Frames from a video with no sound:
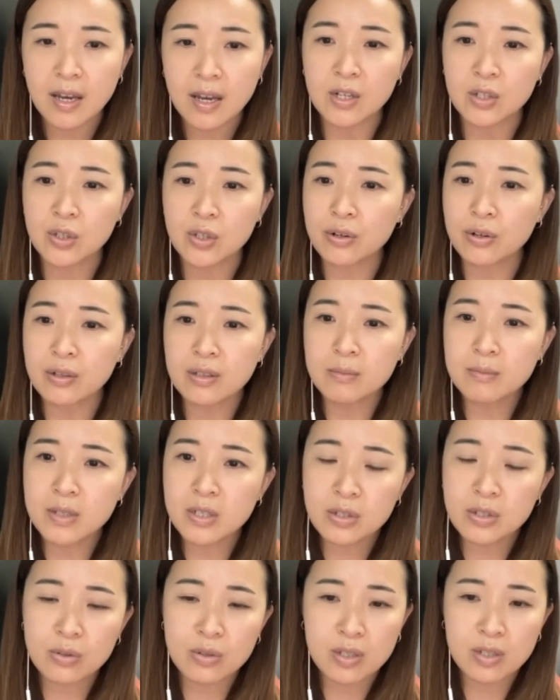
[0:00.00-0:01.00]
and turn them
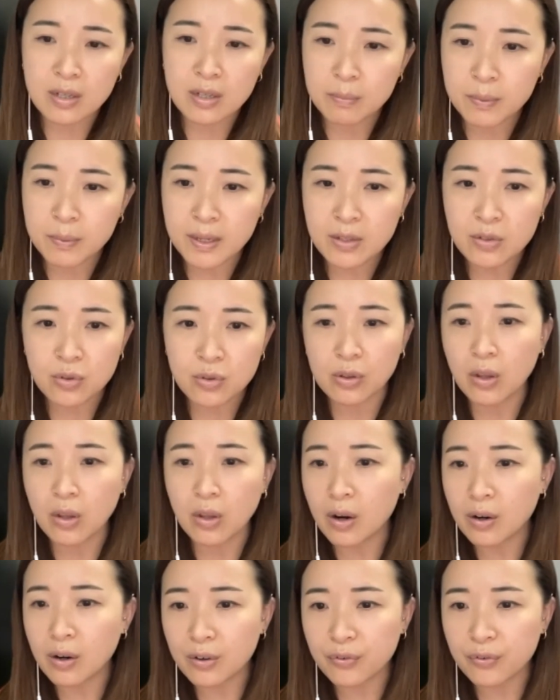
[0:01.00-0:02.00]
into snippets or
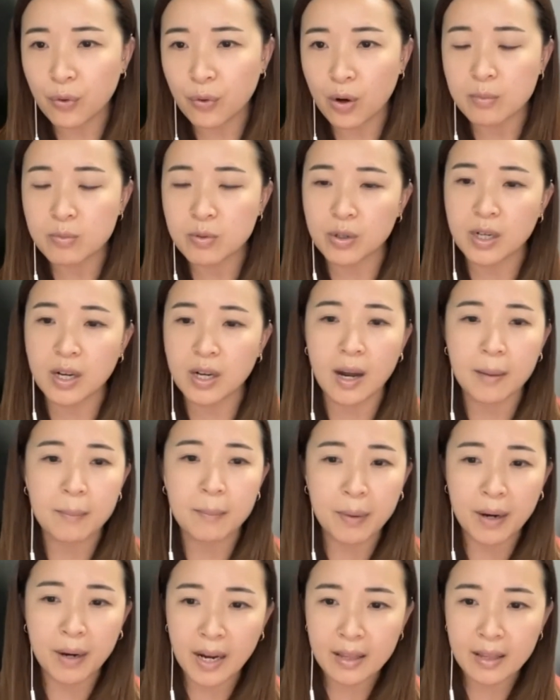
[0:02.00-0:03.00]
longer forms, or
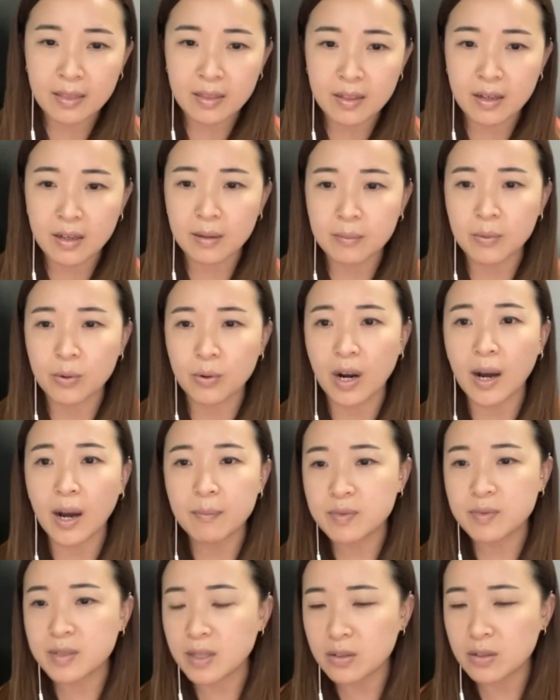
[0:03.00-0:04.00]
combine them, or
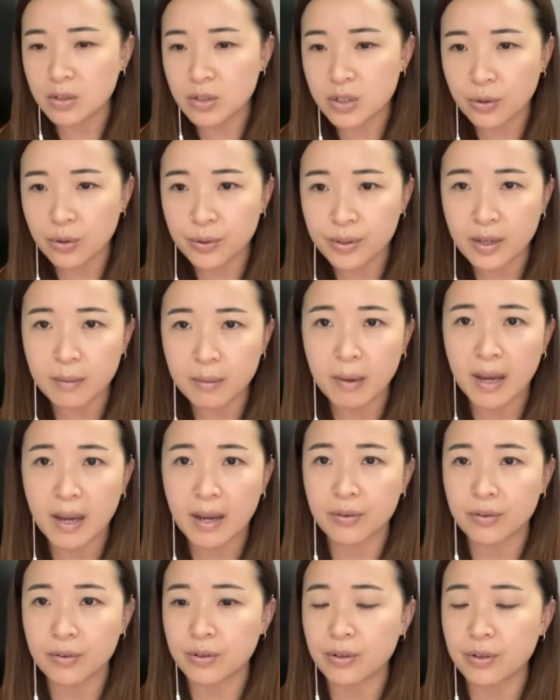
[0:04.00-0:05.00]
update their tone and
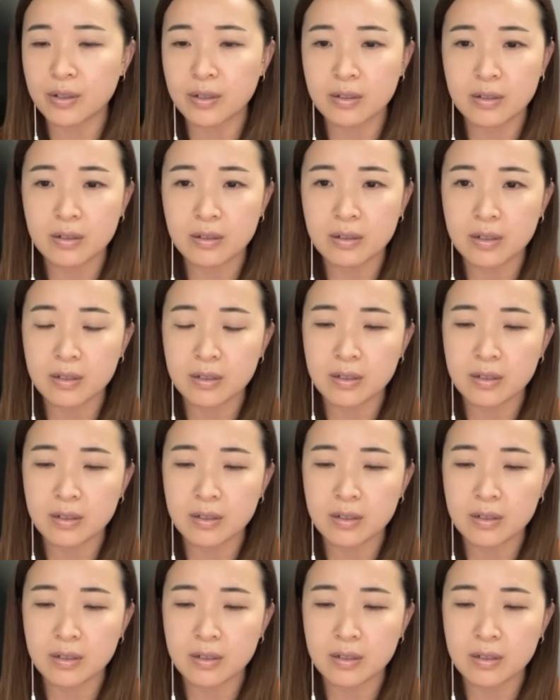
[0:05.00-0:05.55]
manner, and